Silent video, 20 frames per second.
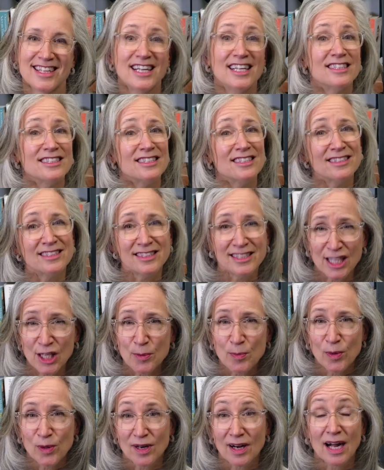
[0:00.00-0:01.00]
To see
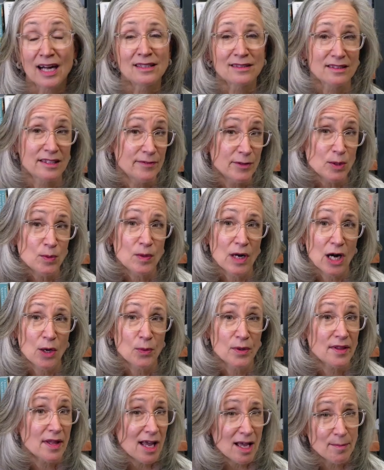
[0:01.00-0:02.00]
more on living well
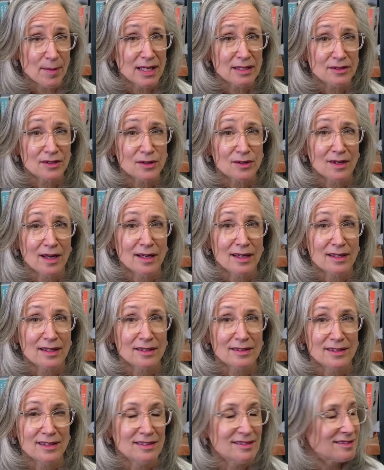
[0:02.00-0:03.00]
with M S or chronic
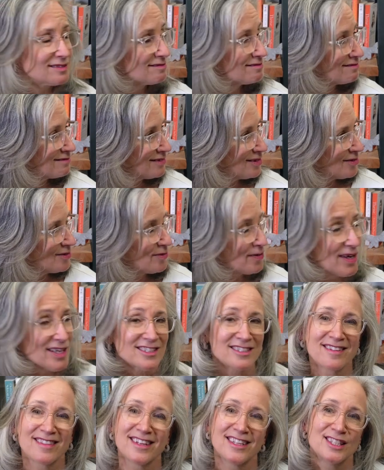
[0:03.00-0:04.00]
illness,
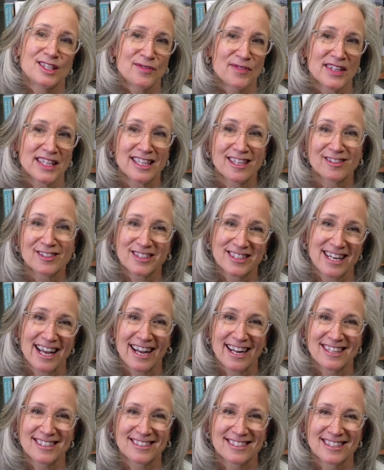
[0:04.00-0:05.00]
watch these videos
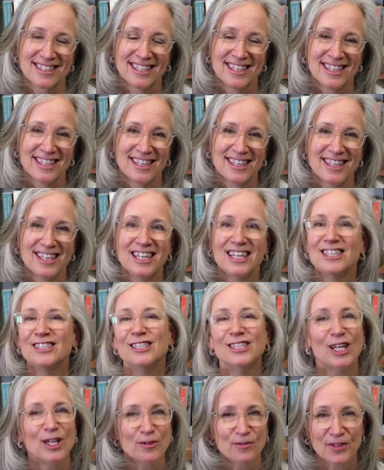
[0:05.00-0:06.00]
next.
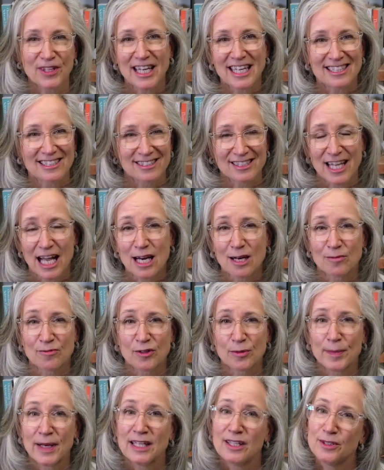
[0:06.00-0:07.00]
Don't forget to sign up
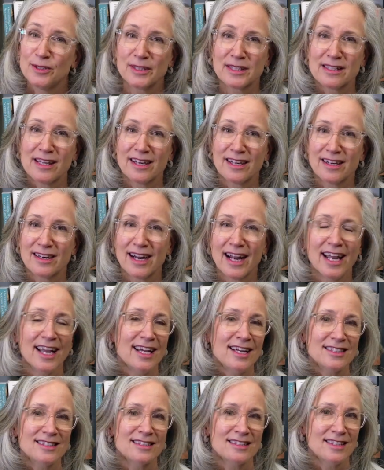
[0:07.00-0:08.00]
for my newsletter
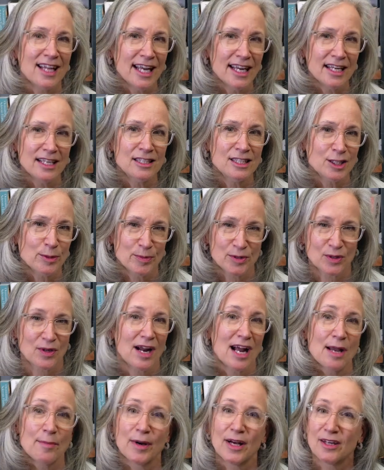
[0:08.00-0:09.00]
and like and
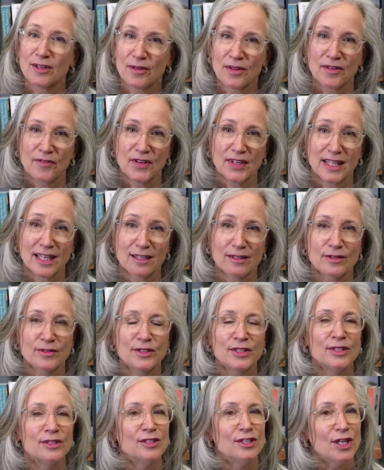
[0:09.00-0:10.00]
subscribe under the video
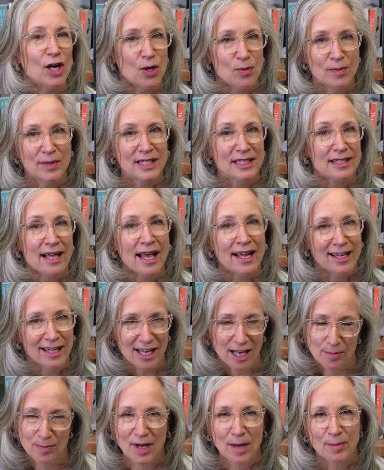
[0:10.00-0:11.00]
so you don't miss any
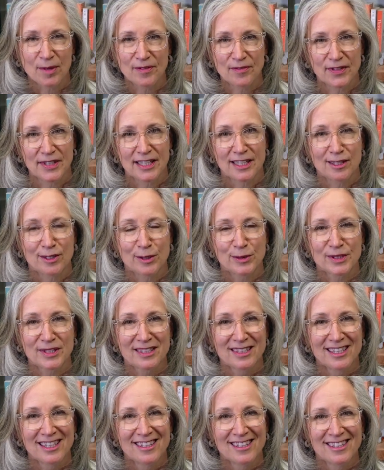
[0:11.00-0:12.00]
upcoming videos.
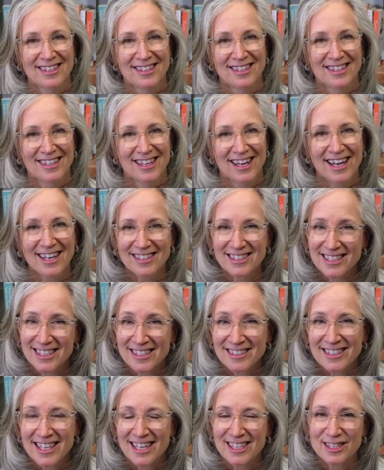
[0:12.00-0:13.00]

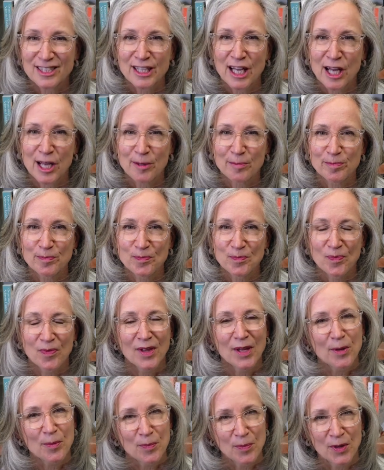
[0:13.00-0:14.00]
Until next time,
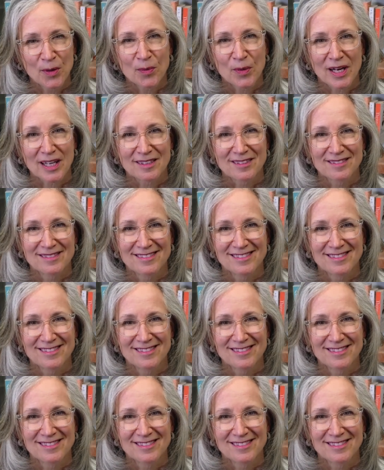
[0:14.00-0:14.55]
be well.